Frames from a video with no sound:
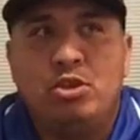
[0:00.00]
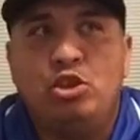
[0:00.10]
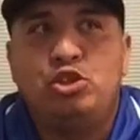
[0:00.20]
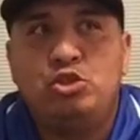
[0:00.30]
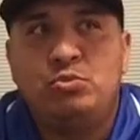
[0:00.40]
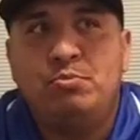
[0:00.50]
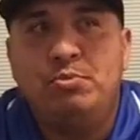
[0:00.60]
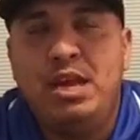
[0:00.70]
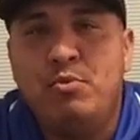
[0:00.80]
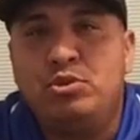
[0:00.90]
you
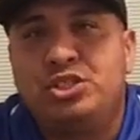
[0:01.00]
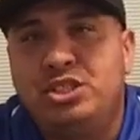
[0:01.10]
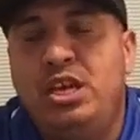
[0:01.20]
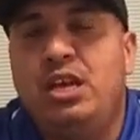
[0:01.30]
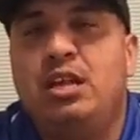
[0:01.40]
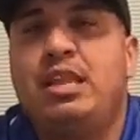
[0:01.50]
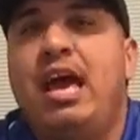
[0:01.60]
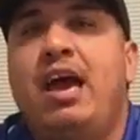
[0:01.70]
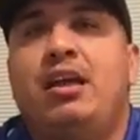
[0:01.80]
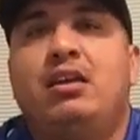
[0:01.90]
should be able to see
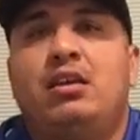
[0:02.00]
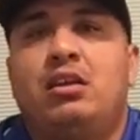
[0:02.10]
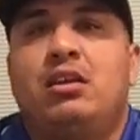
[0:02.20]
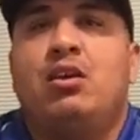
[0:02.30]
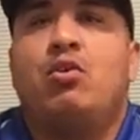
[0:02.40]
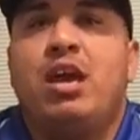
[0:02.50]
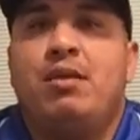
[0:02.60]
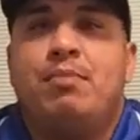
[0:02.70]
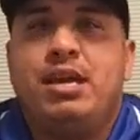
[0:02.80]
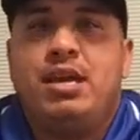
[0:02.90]
that,
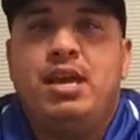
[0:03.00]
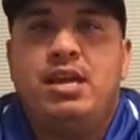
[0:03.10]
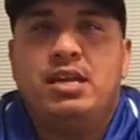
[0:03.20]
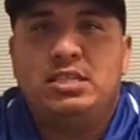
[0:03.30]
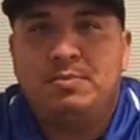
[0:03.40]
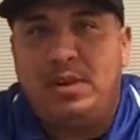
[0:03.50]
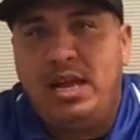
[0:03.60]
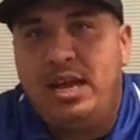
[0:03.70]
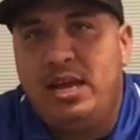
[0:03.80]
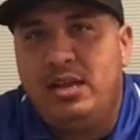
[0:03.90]
okay, my kid is
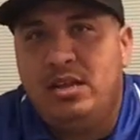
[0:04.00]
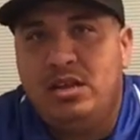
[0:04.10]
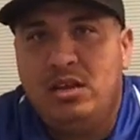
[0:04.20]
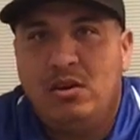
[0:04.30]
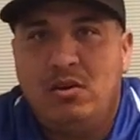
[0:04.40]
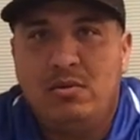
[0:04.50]
playing, we